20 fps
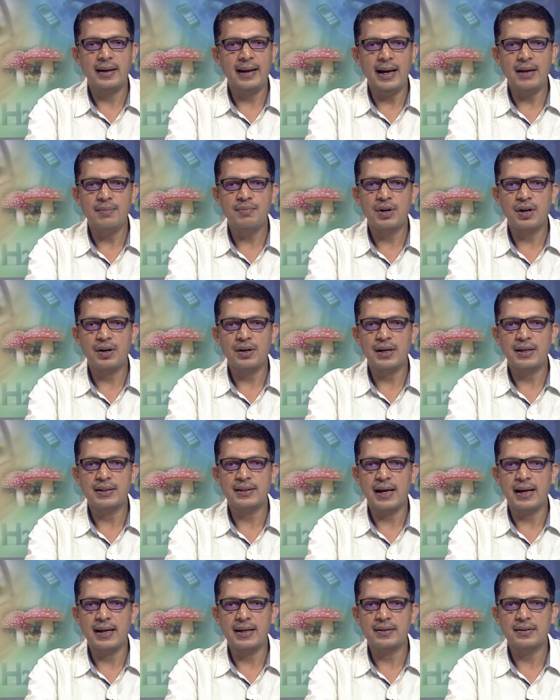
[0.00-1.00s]
library
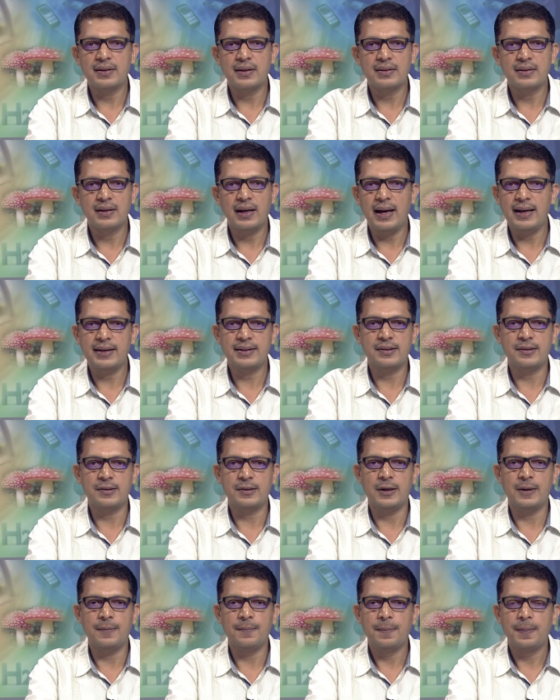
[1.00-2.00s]
sciences,
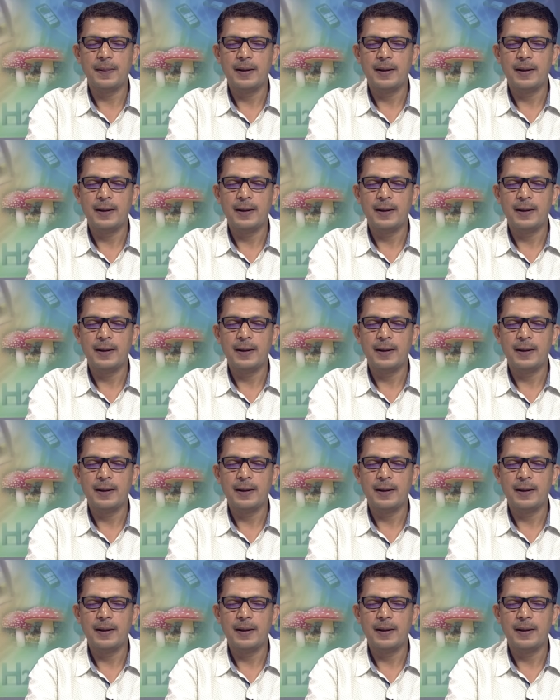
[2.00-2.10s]
etc.